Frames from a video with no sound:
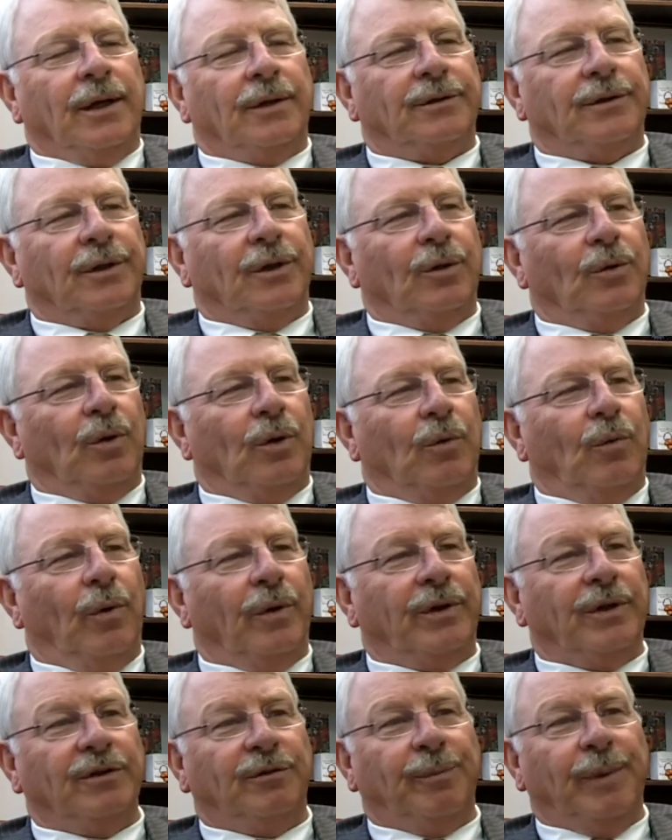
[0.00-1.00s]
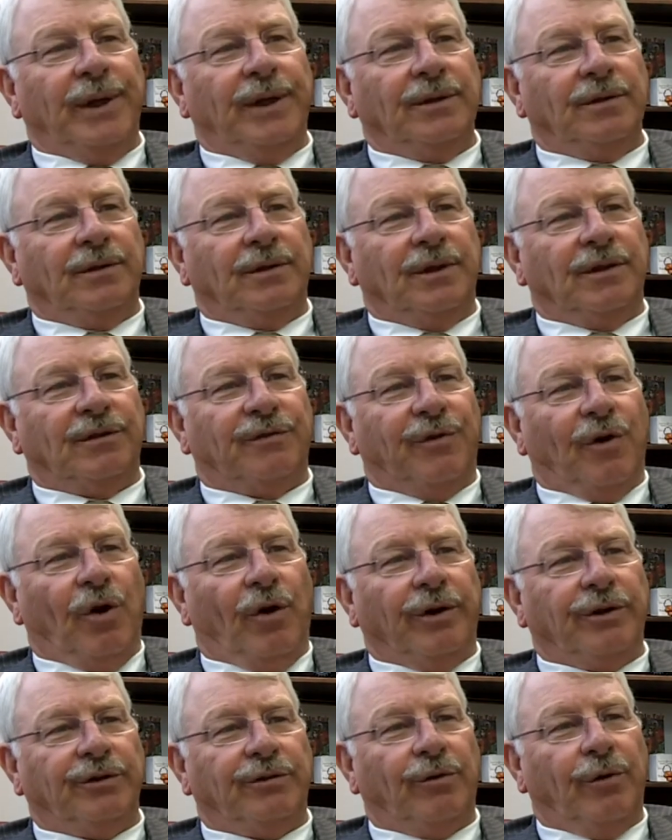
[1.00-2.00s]
So uh, what this means is
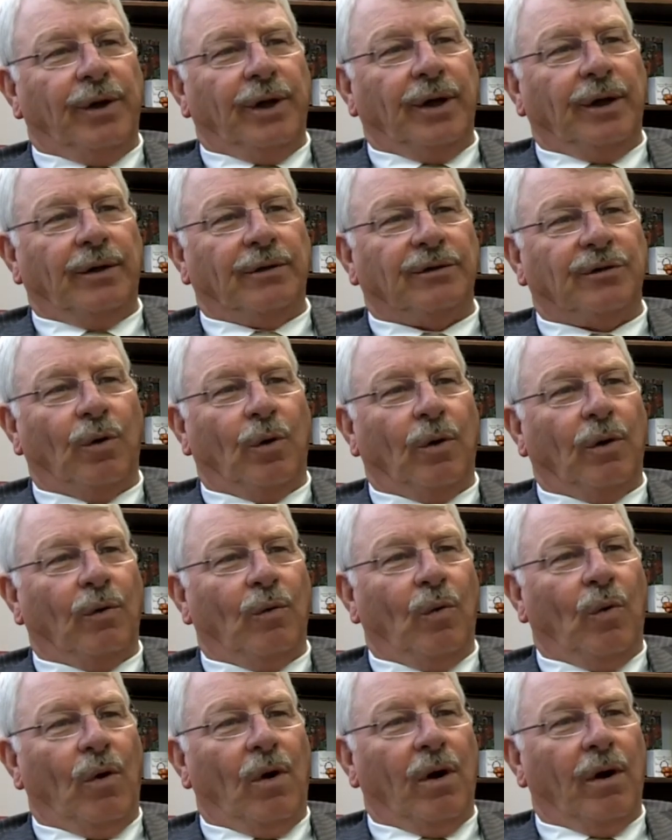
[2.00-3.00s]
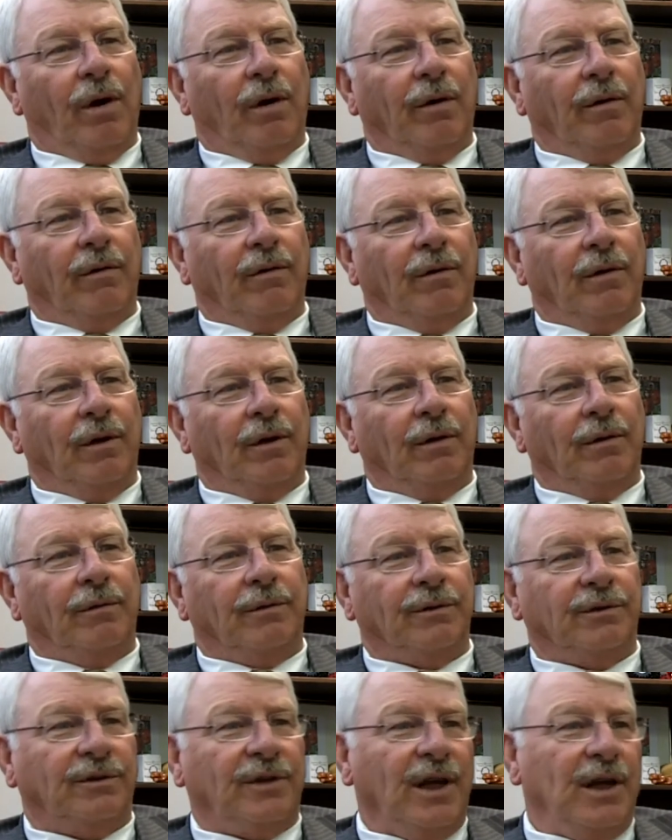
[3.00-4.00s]
forestry, soil and water, the
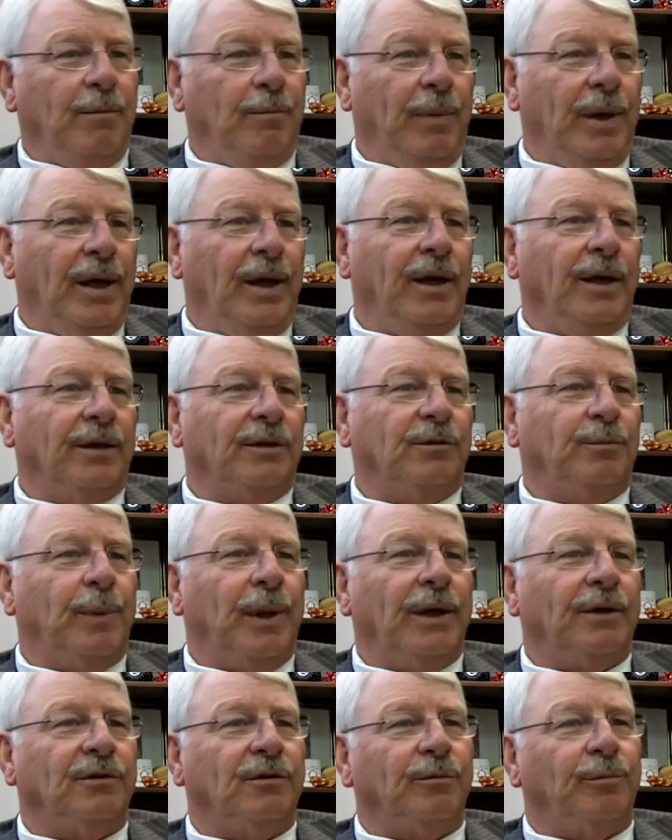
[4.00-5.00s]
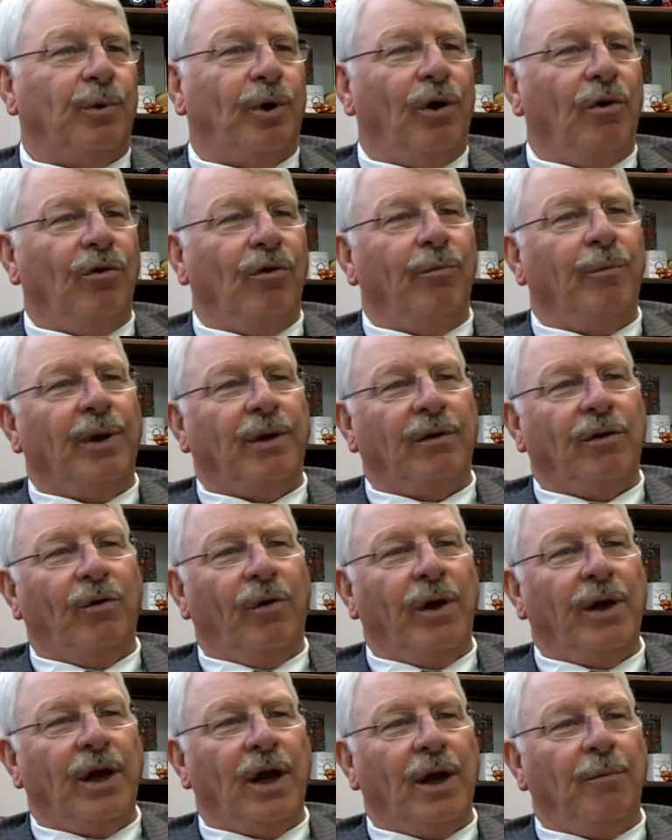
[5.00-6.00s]
the state bedding inspection program, and the
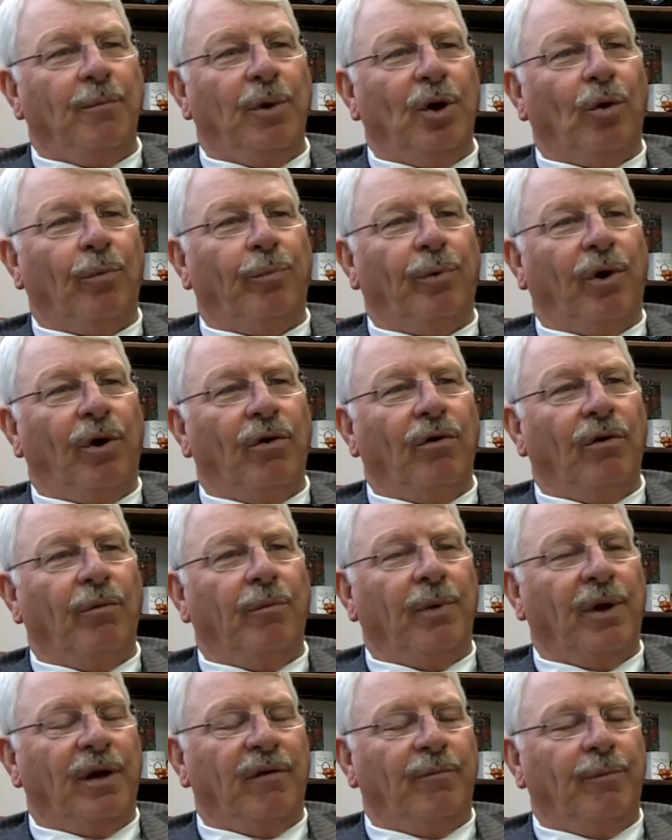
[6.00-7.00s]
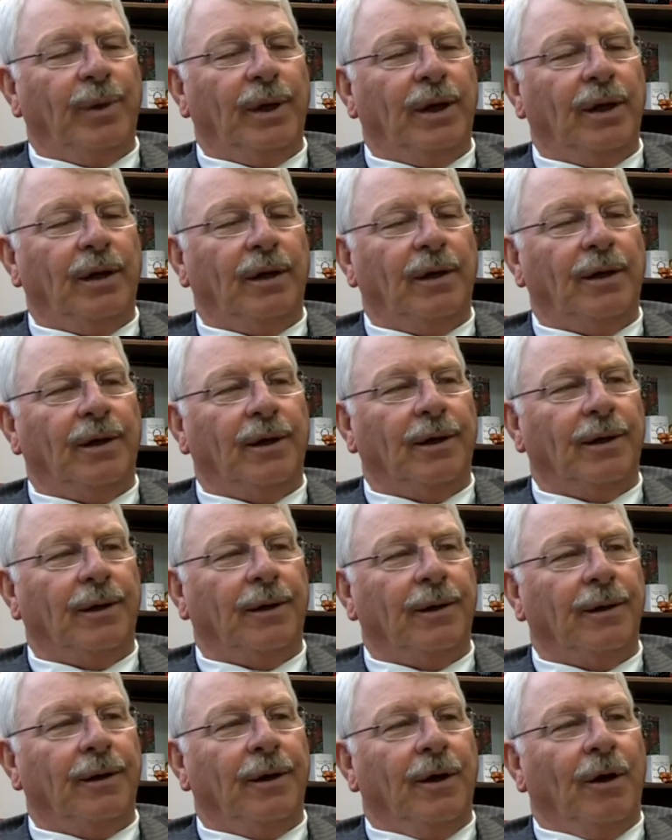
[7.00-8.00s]
grade A milk program have been uh,
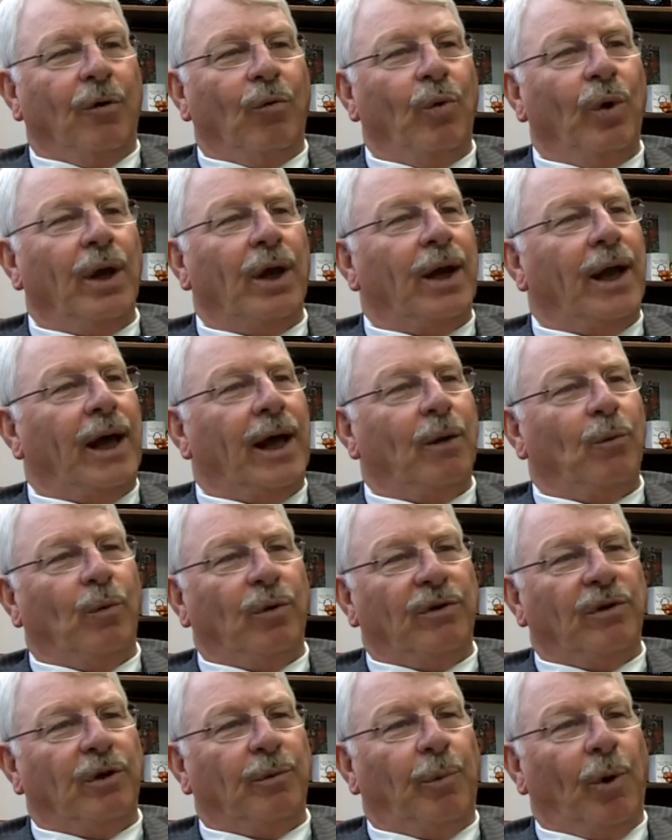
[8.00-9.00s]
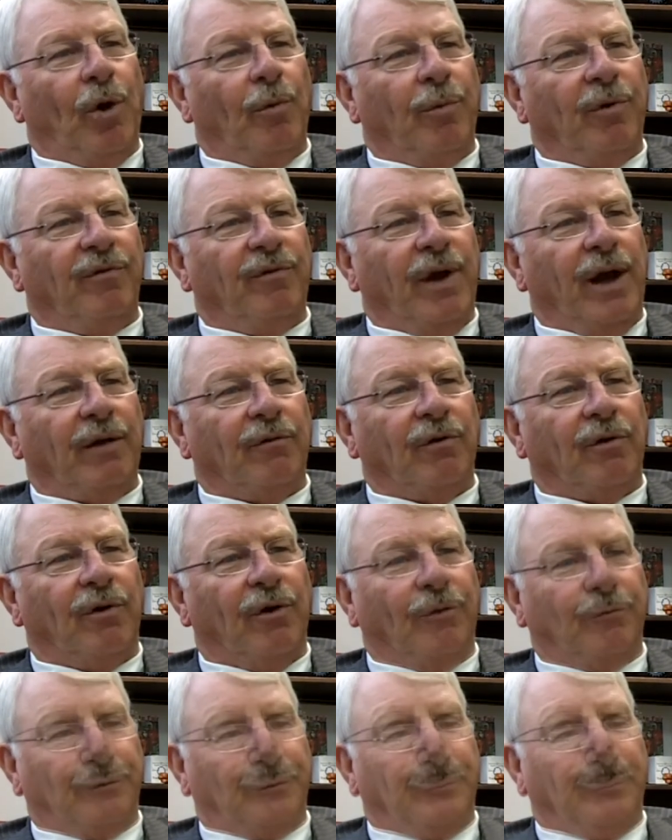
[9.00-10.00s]
realigned with the Department of
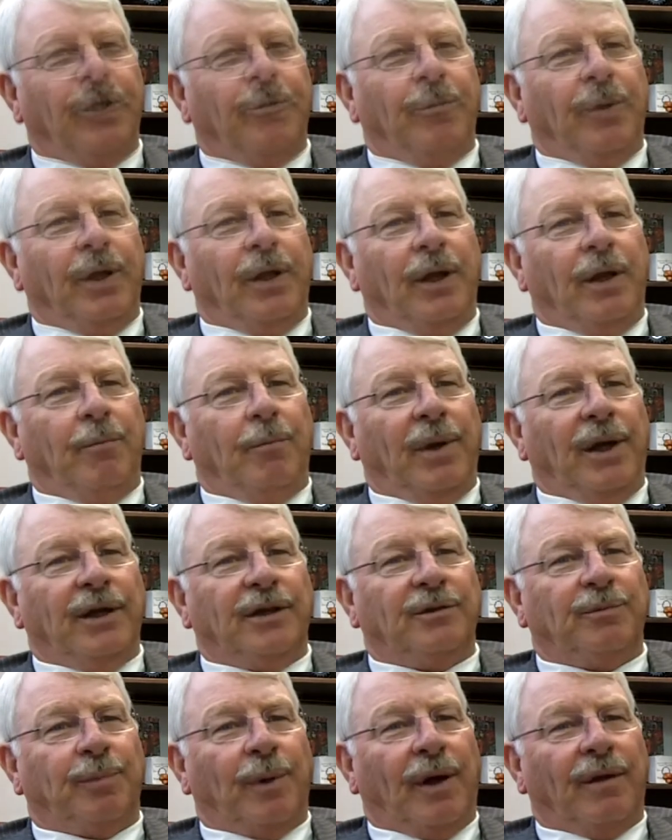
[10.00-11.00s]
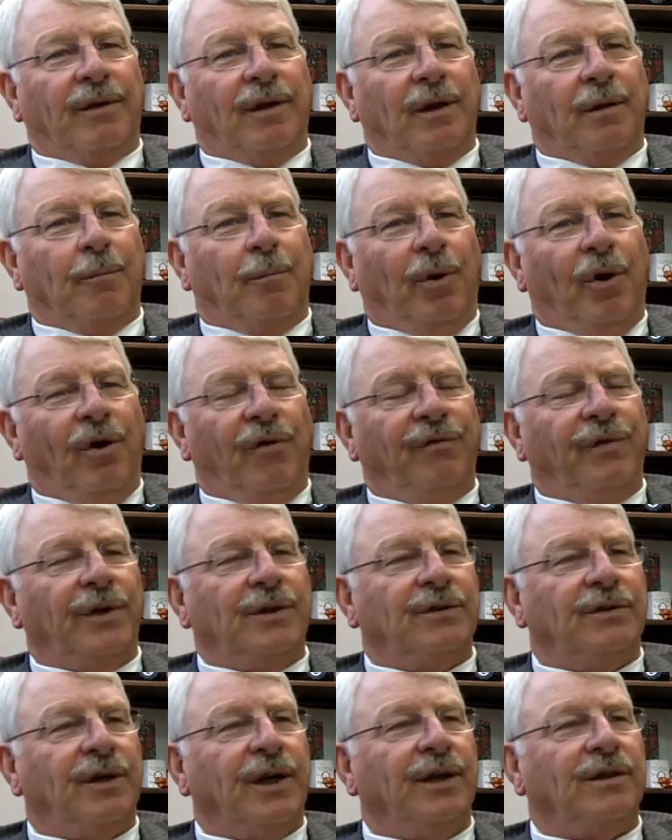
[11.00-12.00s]
Agriculture. Did and it makes I think
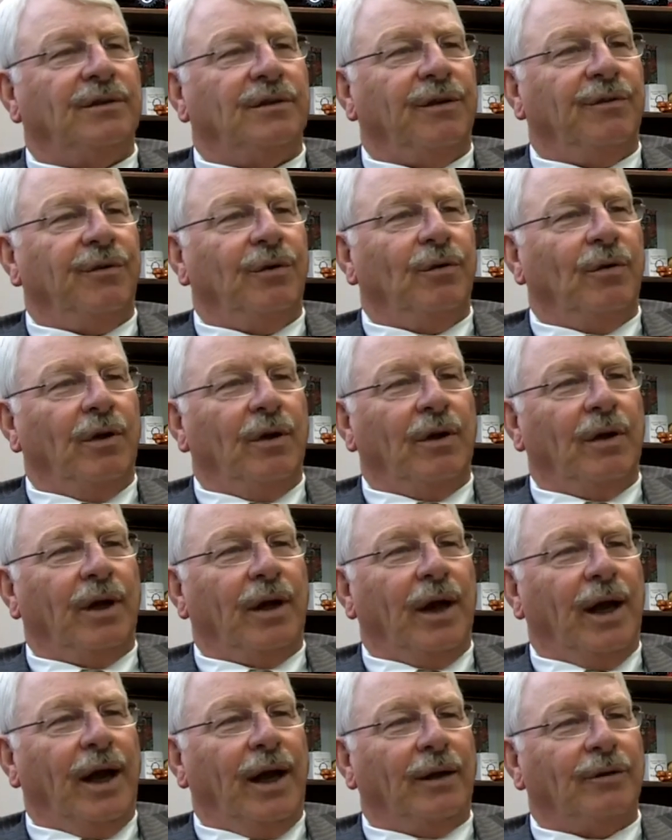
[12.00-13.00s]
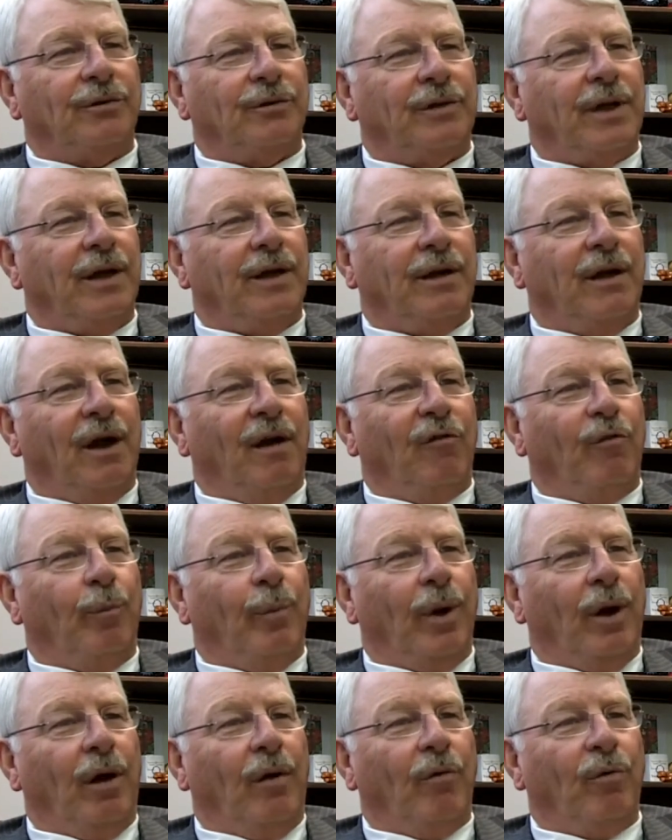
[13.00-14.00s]
perfect sense if you look at how state
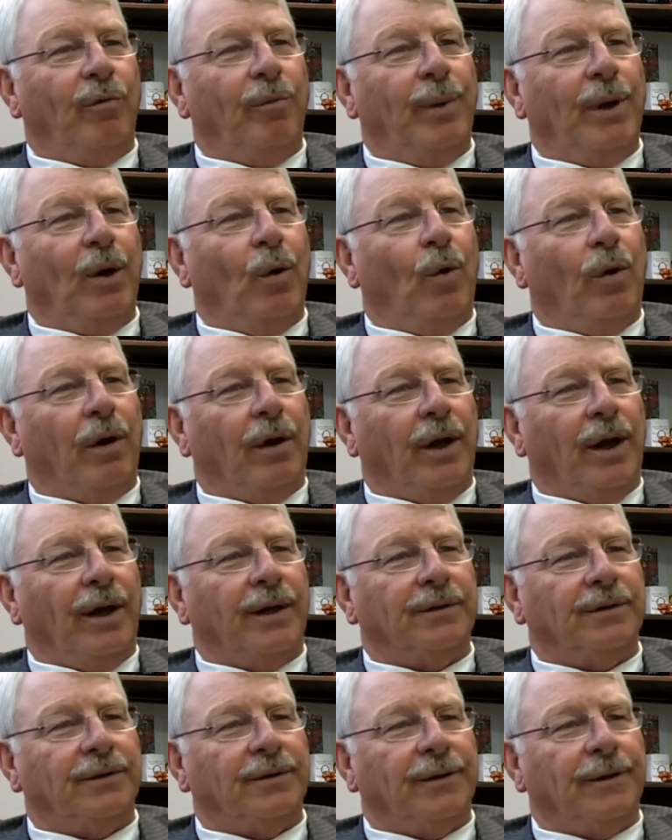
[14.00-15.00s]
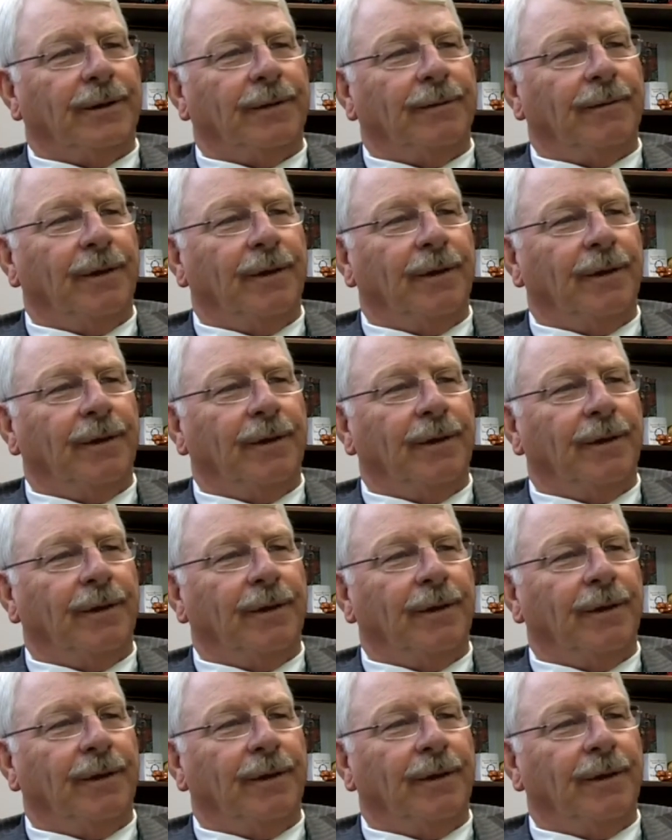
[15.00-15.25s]
government ought to be organized. Uh,